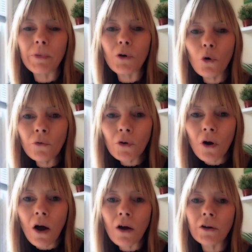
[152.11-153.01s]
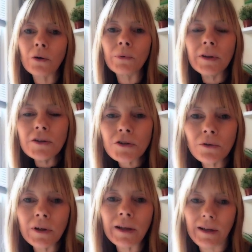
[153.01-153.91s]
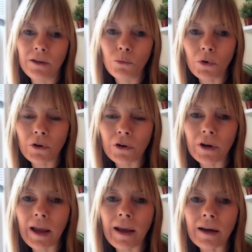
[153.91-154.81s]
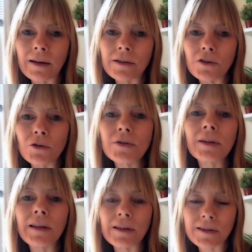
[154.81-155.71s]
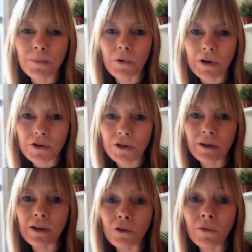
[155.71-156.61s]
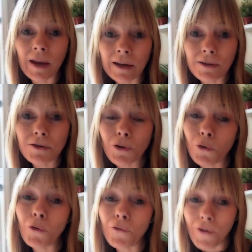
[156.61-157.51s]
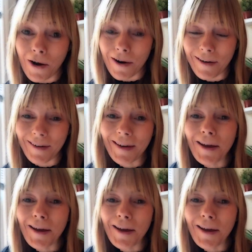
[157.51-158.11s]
But overall, you're really tuning inward and using the inspiration that you've gained so far.